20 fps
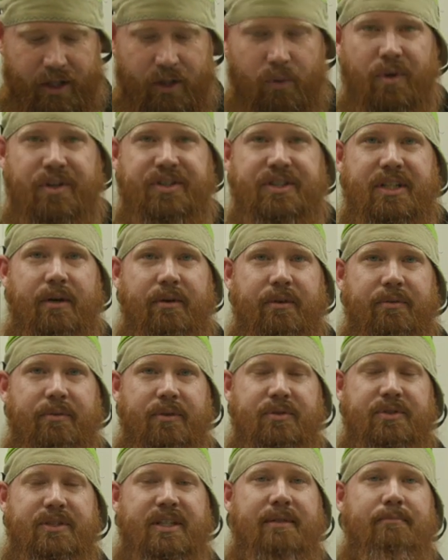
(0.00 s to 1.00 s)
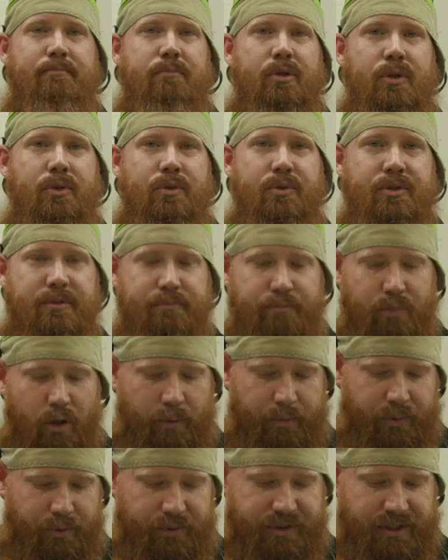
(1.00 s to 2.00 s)
You want to stay away from those deep blues and
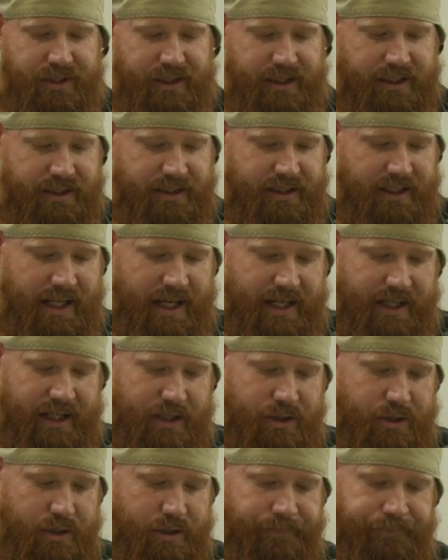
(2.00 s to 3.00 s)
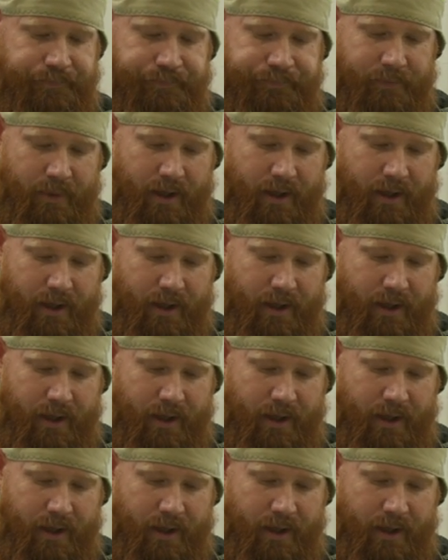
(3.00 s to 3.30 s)
purples and things of that nature.